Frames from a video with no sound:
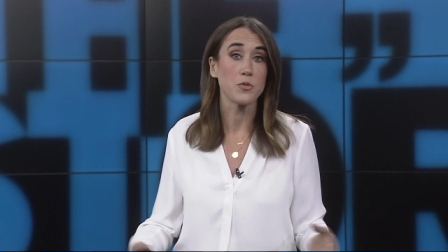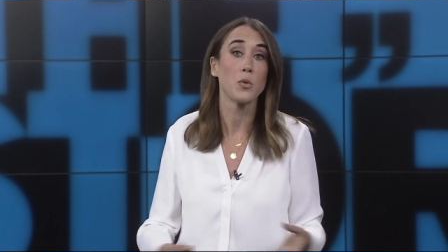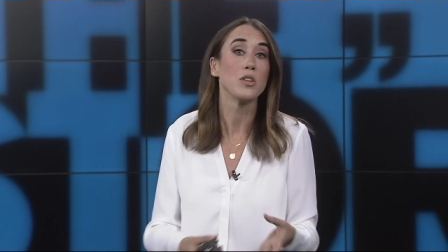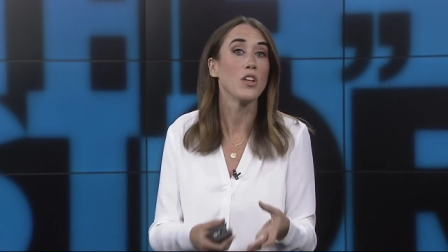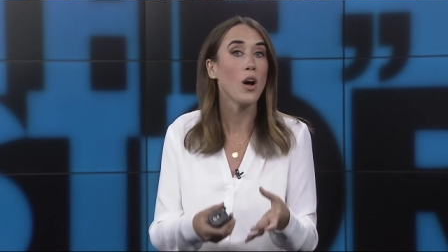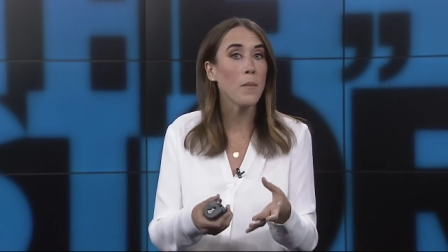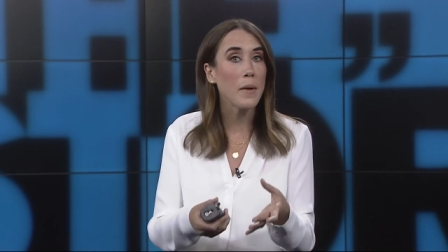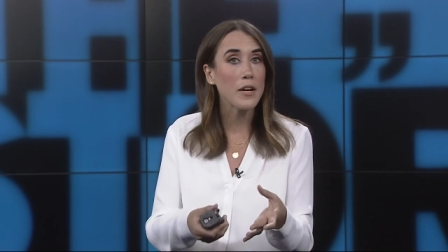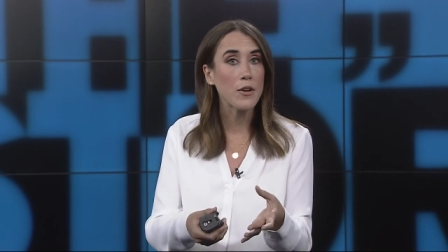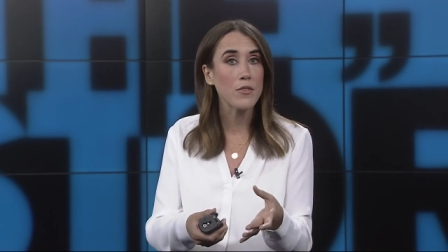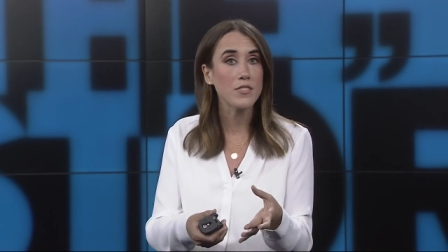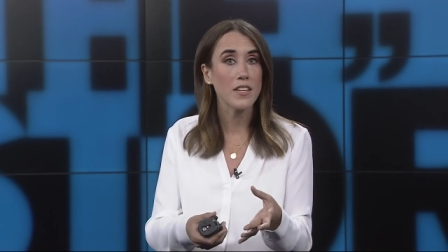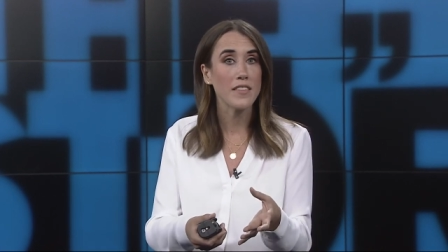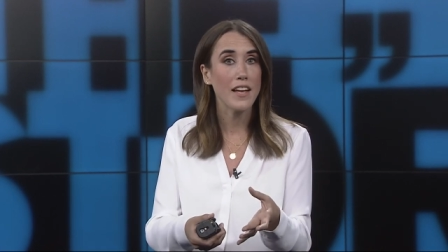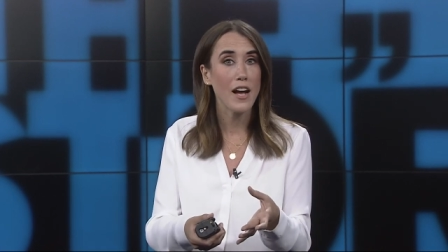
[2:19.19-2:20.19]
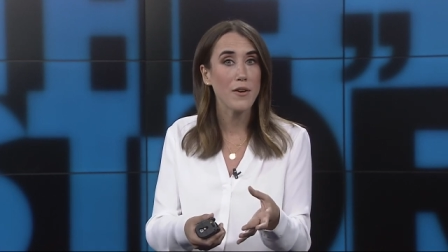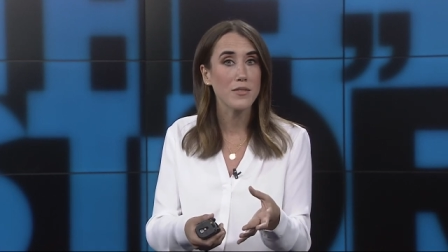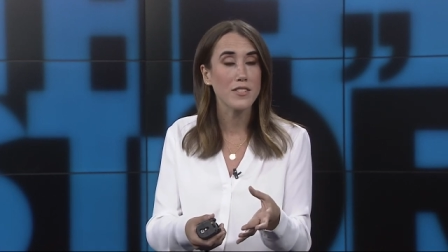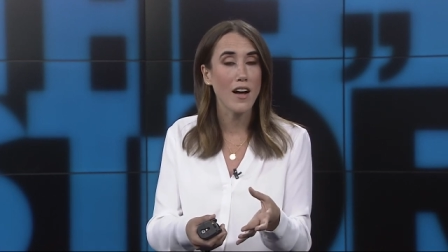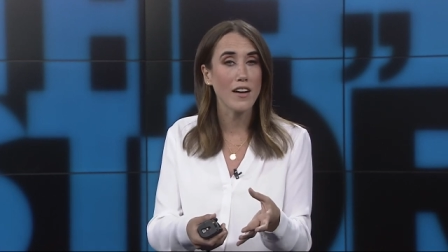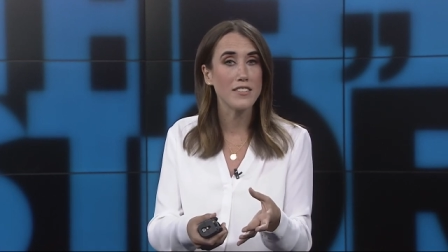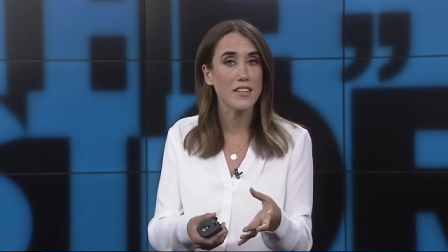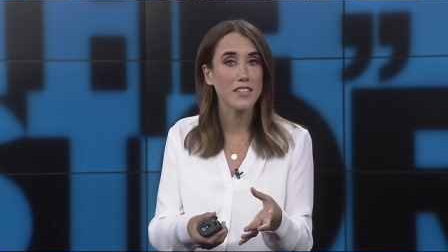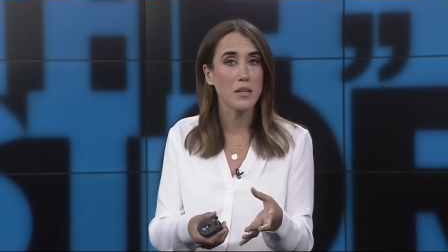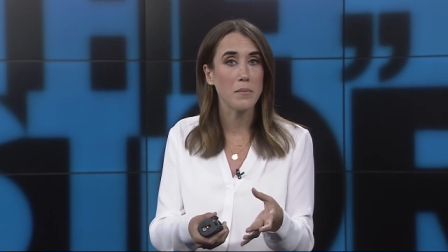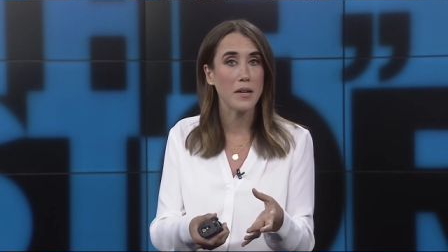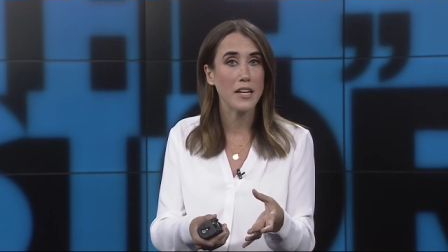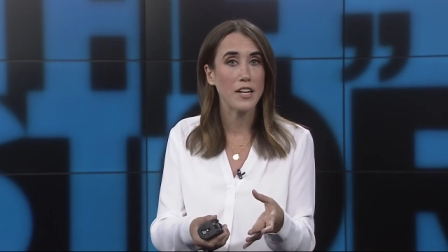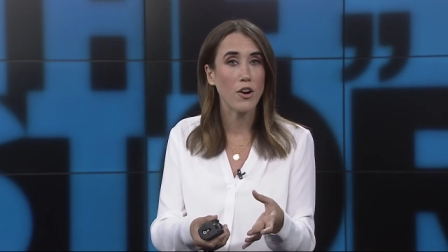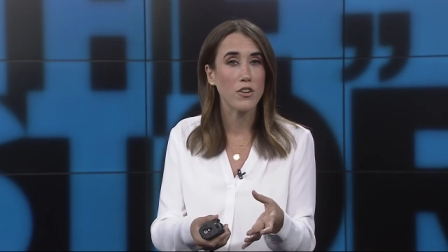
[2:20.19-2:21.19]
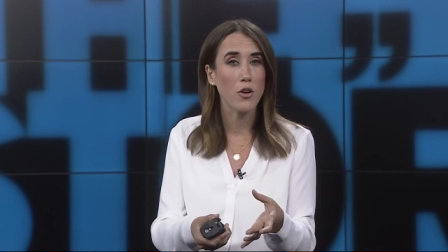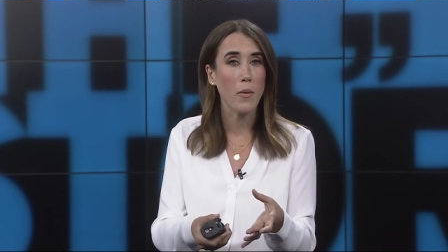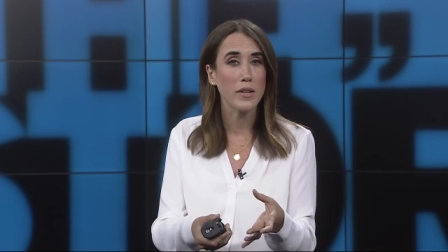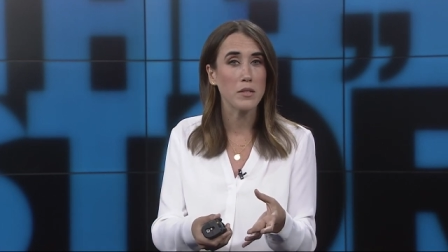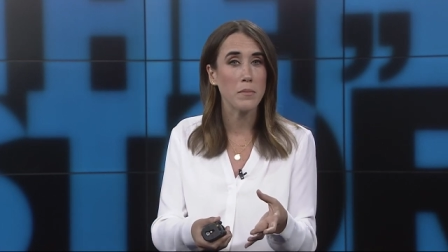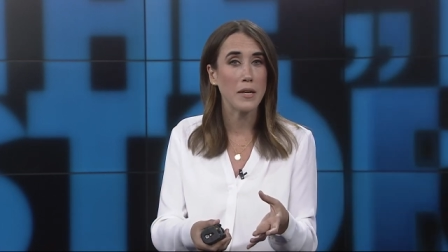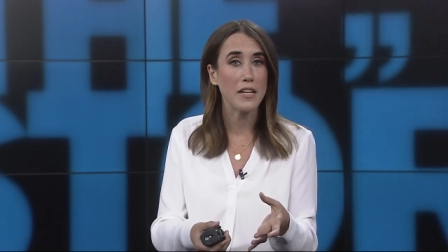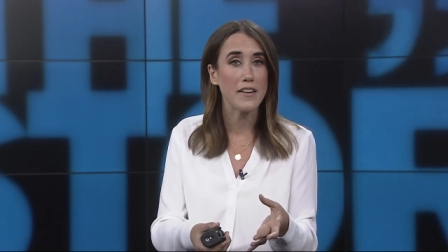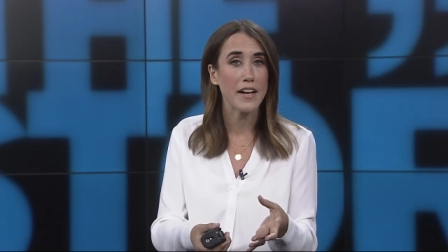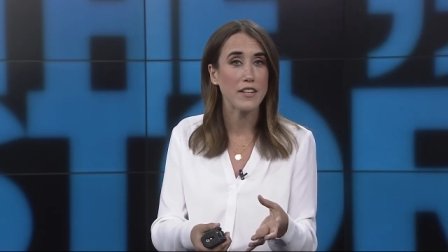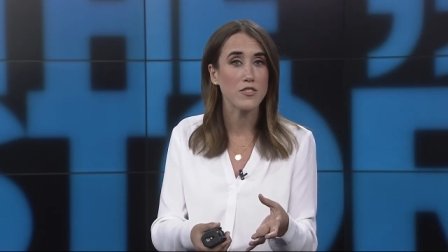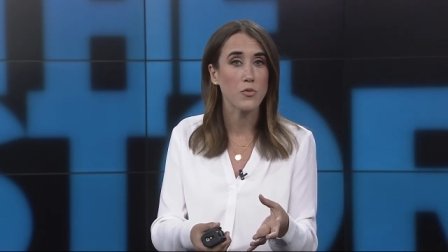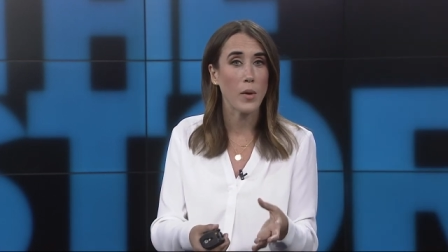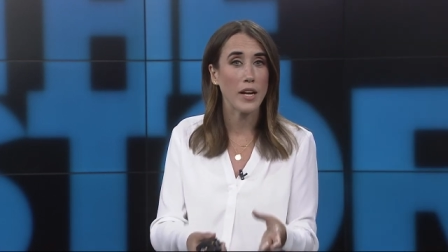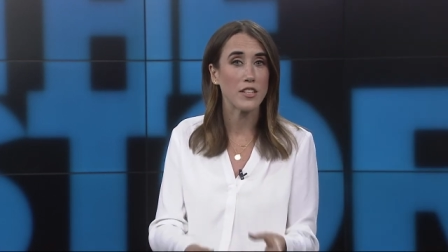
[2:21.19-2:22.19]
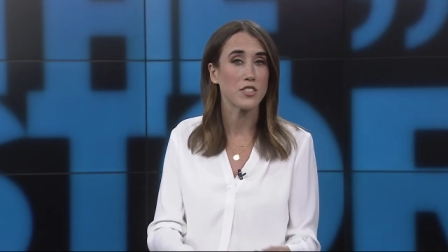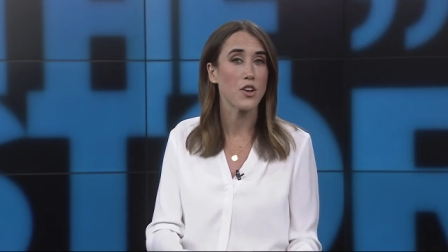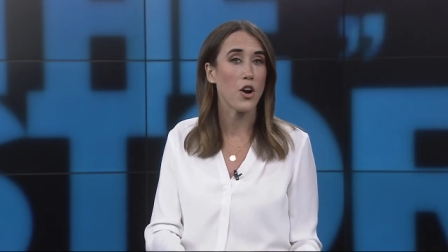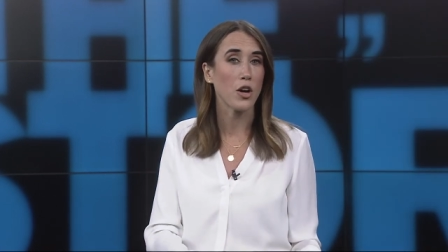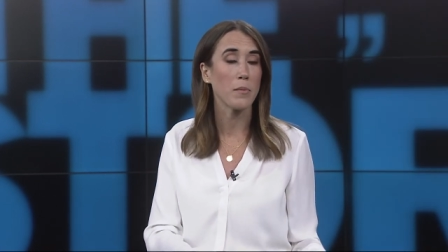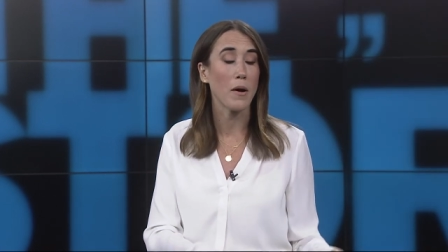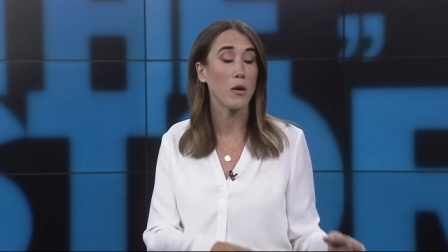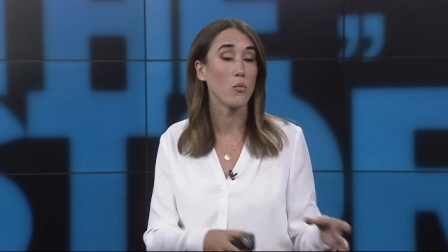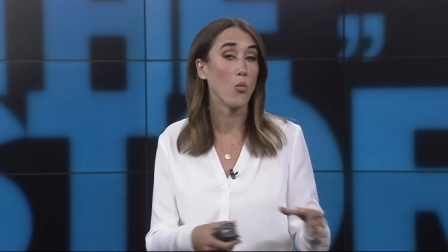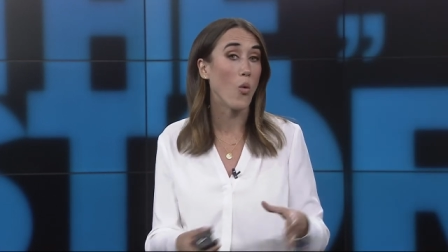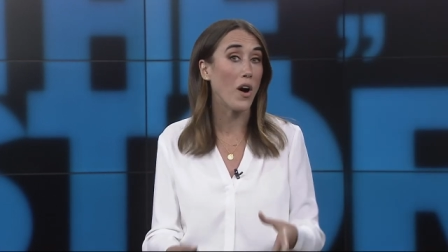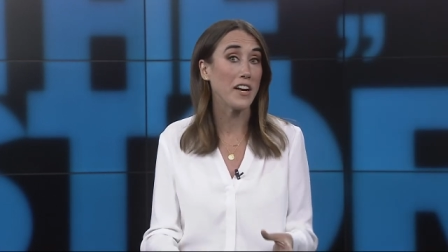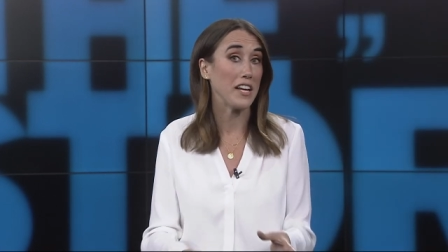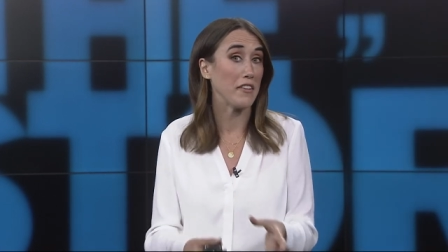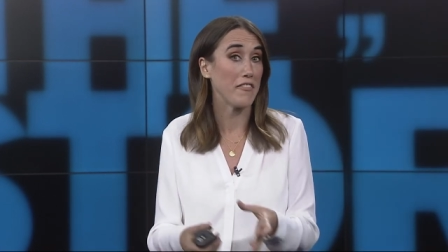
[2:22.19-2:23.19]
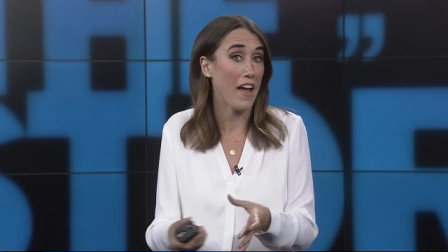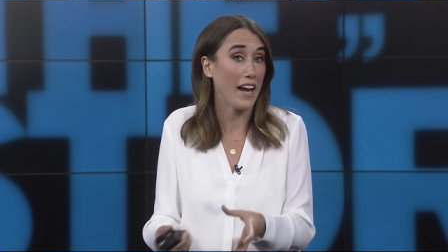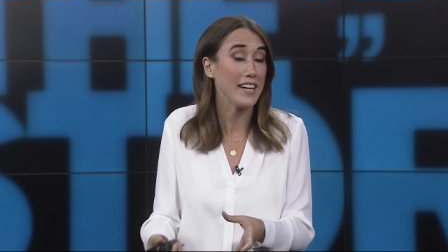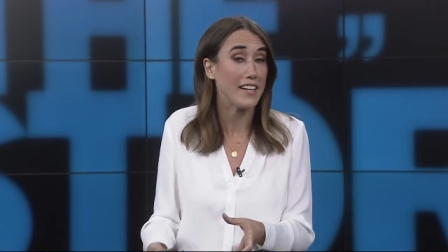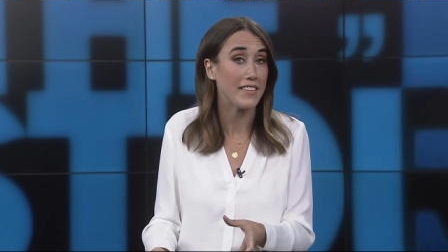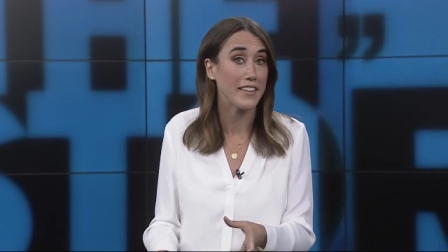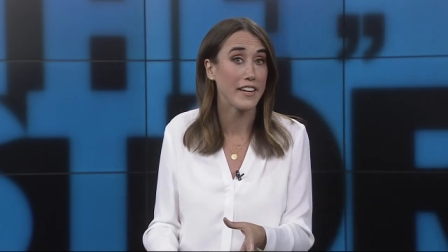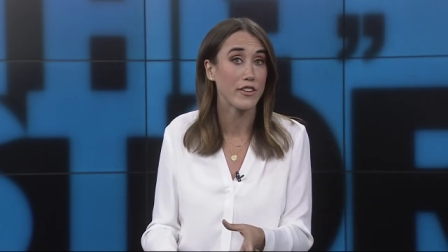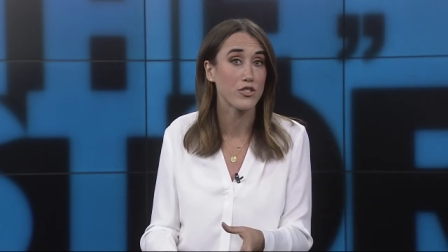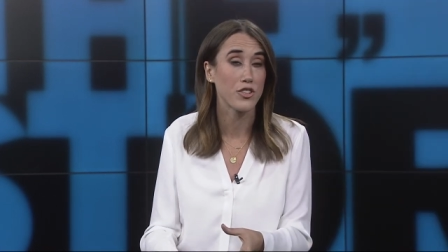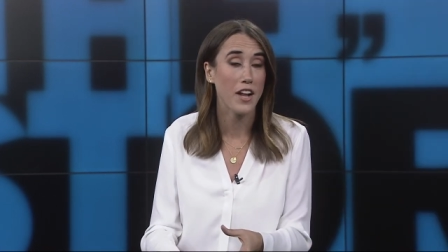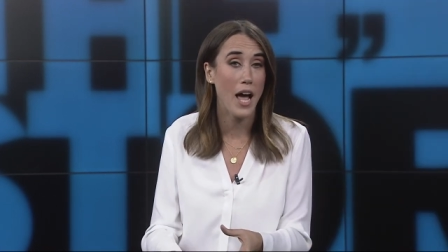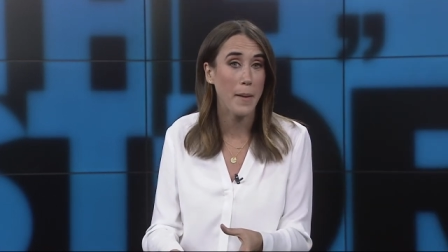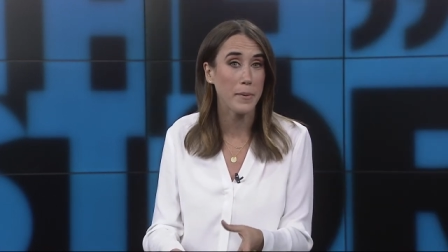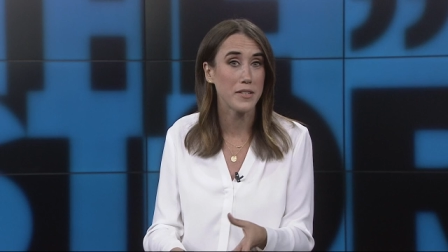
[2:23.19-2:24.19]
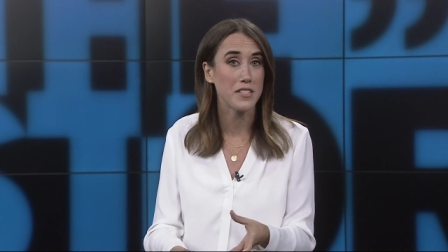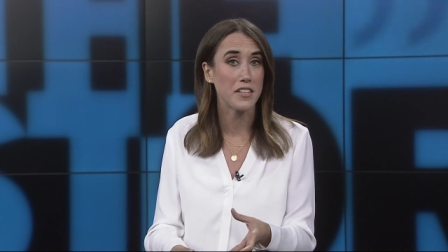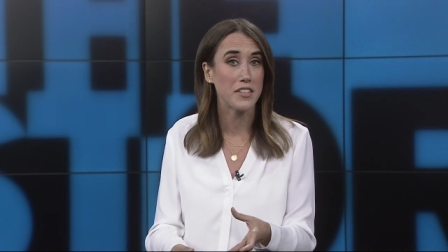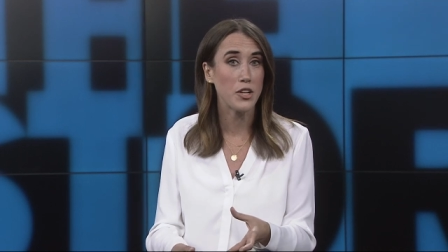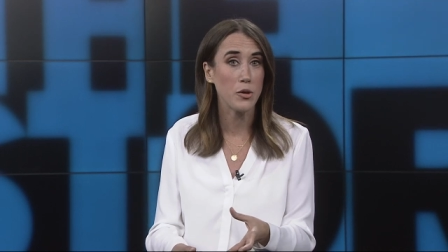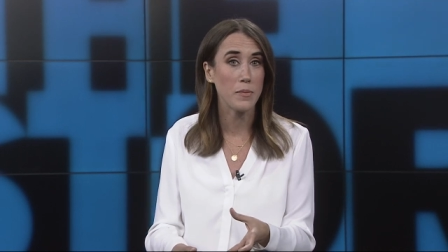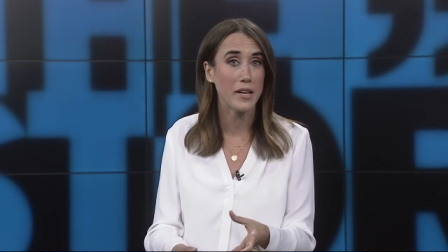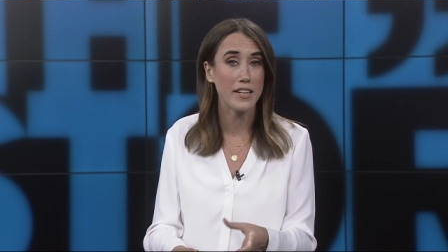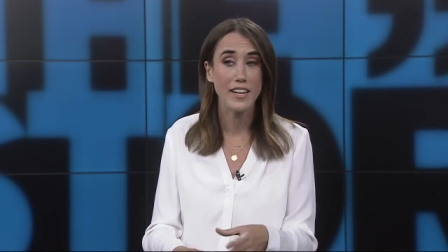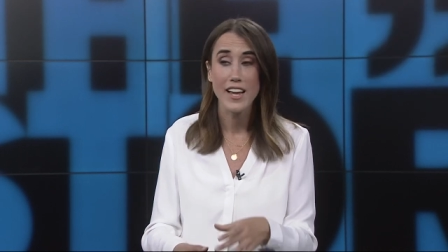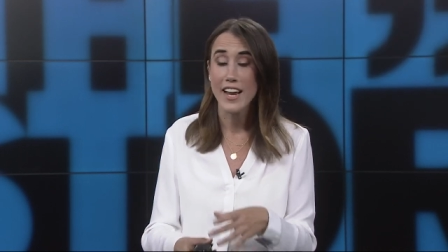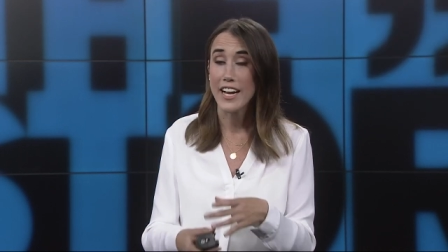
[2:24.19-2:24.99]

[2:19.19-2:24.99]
Well, lawmakers in the House Conduct Committee are going to meet next week to talk about what, if anything, should happen to Nearman.